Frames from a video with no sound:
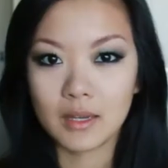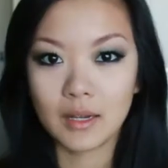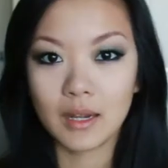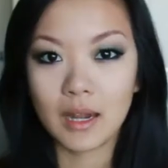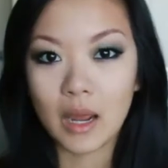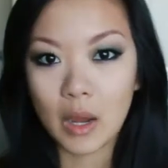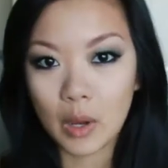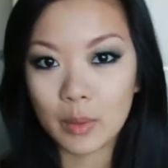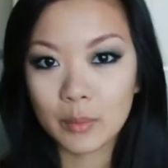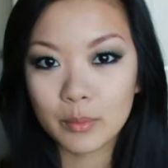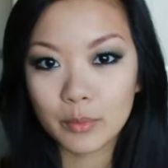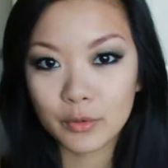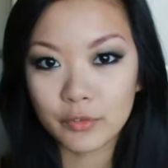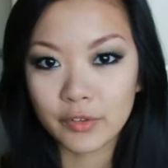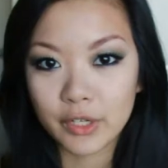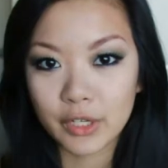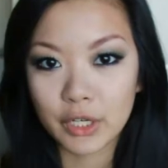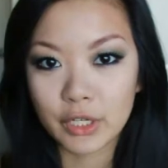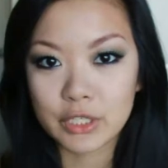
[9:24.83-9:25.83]
Now I'm
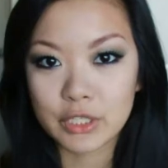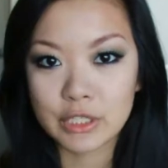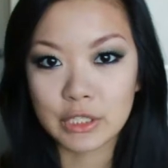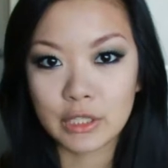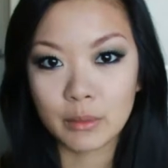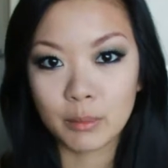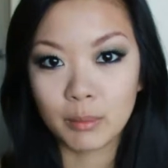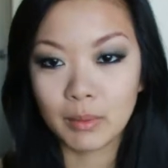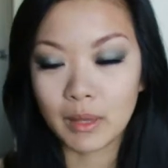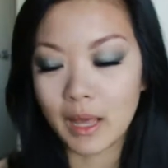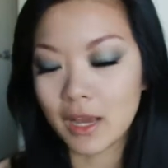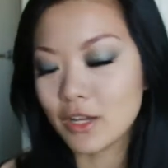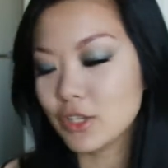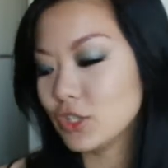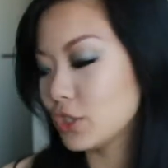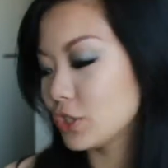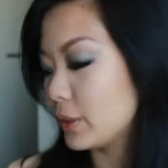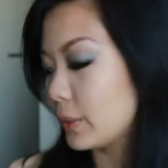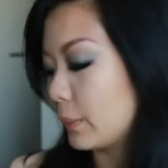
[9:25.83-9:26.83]
moving on to the
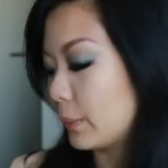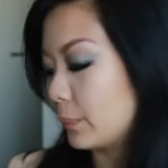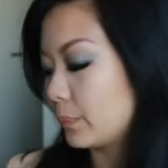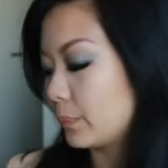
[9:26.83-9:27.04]
blush.